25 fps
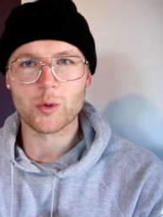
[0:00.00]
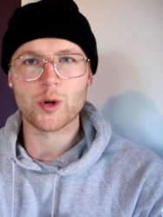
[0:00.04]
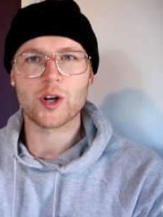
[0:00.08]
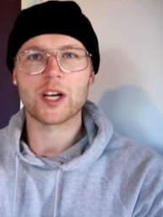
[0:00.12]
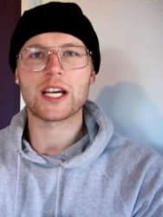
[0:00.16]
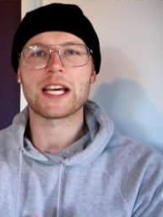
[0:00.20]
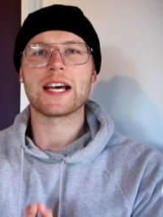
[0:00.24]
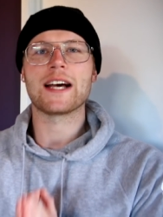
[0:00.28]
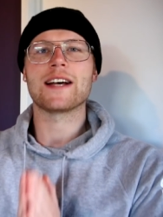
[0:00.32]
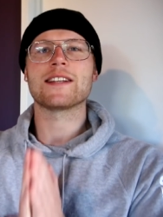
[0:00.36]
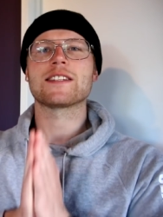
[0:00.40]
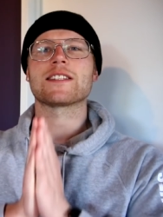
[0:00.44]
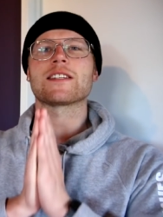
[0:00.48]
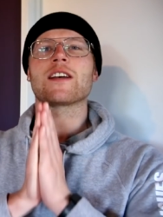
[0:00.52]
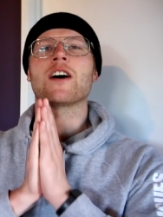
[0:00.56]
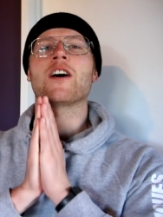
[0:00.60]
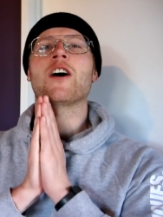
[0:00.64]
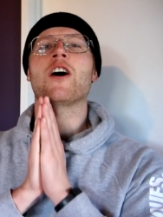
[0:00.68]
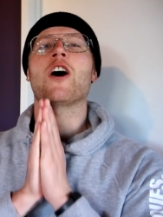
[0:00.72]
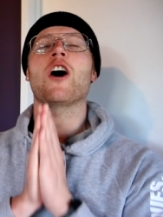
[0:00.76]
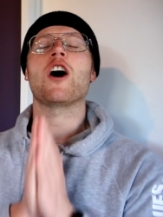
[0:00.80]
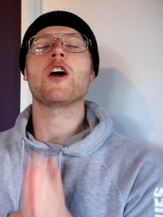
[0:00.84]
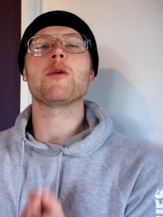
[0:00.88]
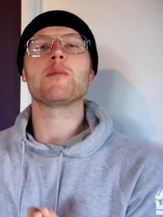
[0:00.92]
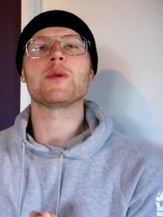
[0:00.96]
workouts. I
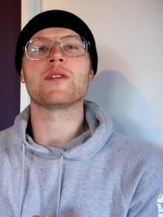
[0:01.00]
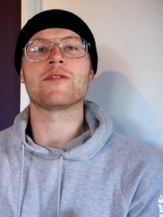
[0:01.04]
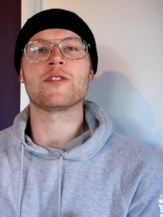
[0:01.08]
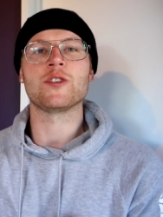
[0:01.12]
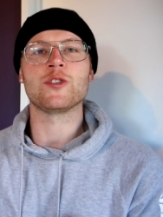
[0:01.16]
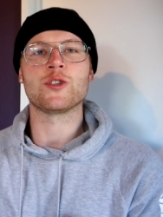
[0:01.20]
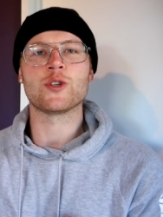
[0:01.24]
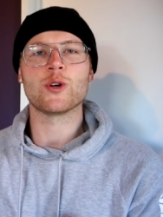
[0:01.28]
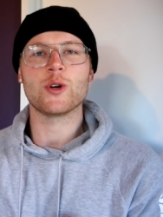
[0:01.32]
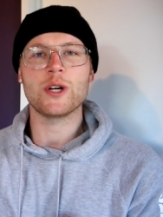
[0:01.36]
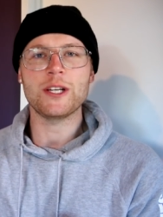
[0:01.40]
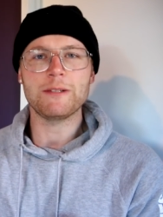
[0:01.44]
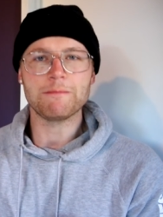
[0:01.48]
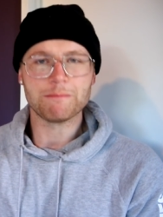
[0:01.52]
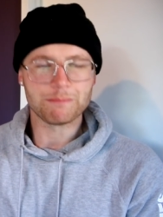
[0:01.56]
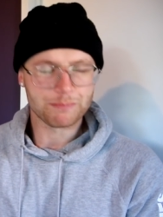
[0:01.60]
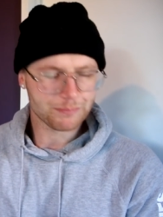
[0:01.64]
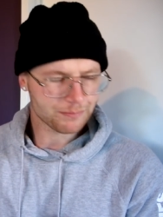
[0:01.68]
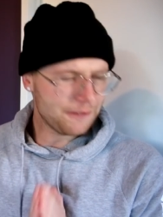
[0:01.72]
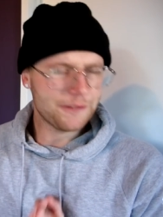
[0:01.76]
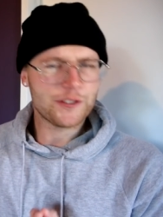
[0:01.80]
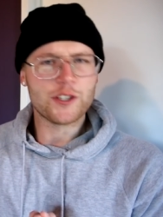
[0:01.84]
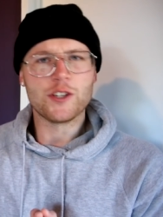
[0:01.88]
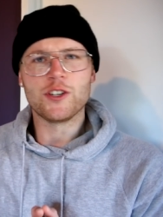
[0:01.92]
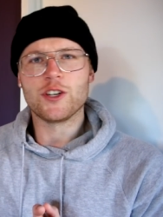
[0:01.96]
hope you've enjoyed.
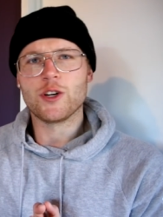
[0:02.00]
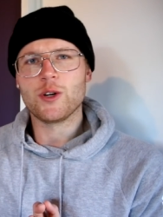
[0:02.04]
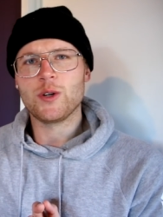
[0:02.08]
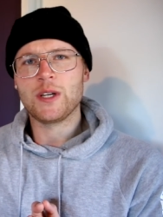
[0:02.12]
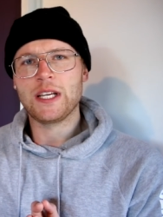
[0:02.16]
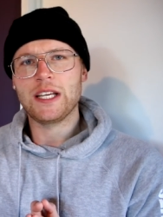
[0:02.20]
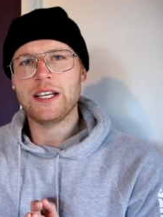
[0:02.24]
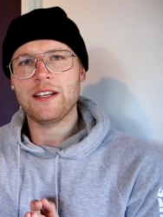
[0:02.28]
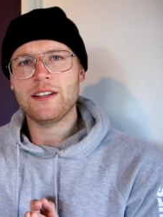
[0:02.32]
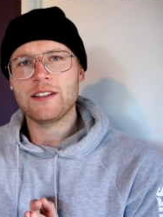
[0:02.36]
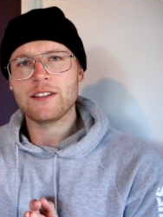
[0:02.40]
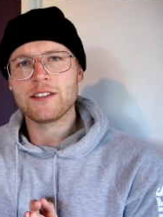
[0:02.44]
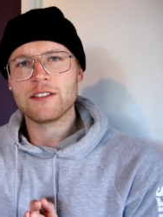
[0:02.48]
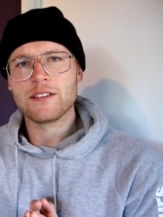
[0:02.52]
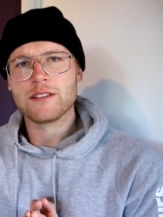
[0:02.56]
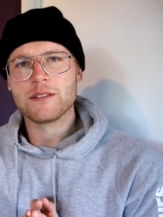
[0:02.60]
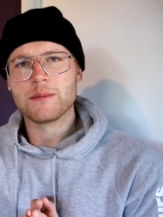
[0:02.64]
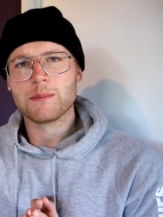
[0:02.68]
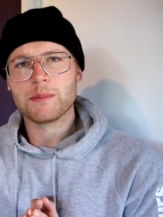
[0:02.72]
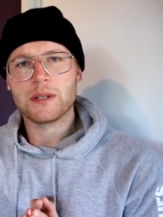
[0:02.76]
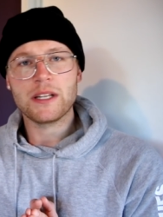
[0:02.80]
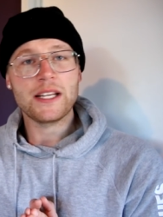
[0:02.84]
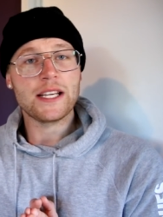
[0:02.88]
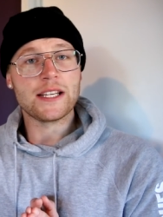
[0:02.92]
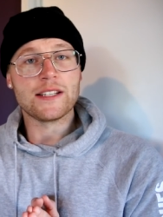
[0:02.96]
If you're new here,
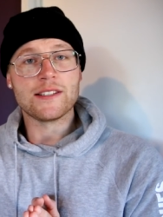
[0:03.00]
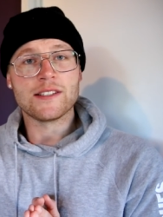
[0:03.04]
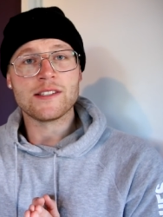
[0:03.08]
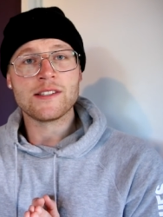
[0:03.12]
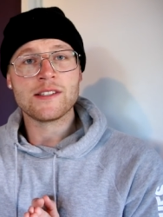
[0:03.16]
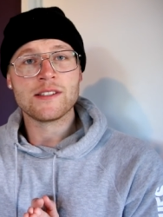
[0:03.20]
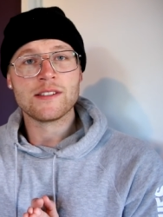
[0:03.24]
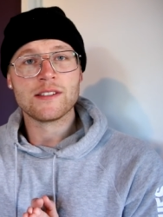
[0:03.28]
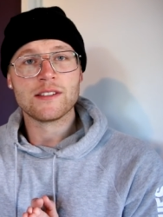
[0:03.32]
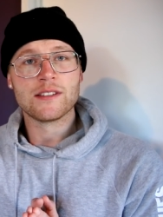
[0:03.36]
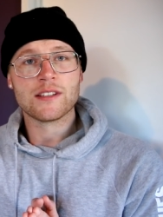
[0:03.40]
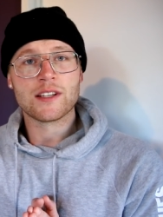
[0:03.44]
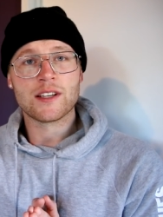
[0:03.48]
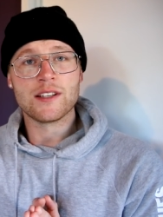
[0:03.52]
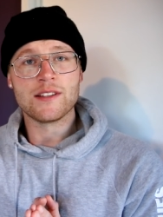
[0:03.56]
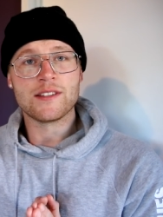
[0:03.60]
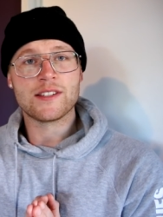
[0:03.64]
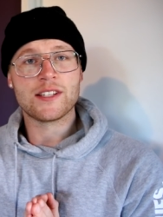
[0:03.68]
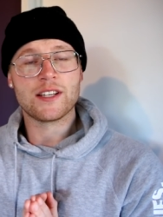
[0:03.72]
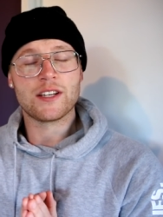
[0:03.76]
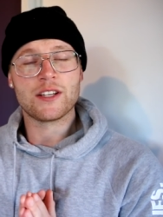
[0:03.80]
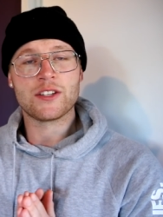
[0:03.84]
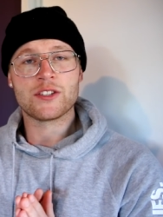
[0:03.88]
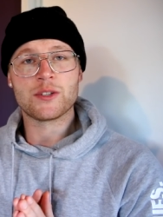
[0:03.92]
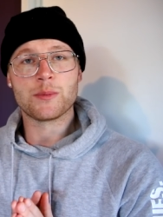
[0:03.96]
please
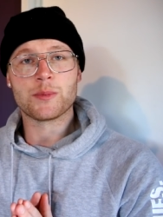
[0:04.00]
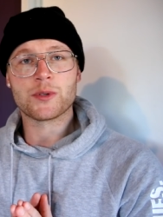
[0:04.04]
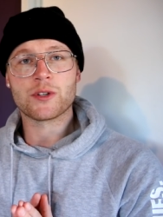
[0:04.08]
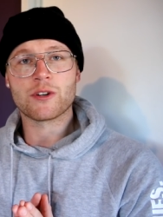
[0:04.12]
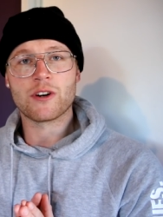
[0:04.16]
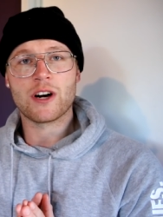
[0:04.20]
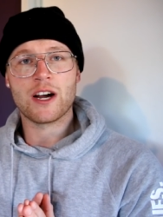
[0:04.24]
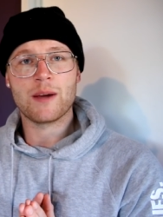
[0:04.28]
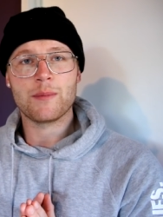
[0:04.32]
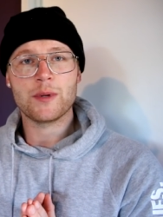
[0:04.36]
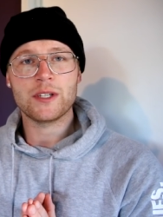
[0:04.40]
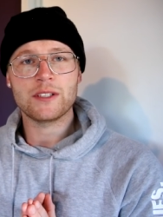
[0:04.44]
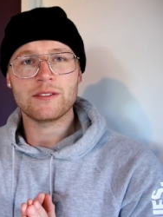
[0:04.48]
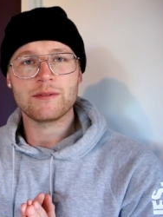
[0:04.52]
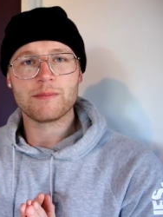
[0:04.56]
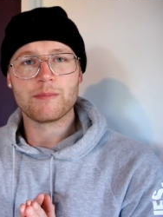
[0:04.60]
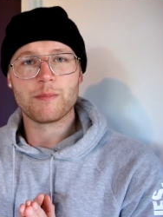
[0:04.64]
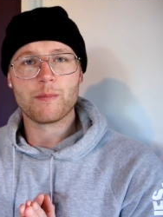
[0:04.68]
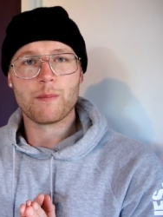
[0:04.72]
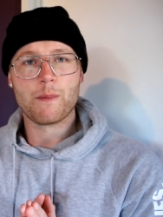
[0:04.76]
consider subscribing.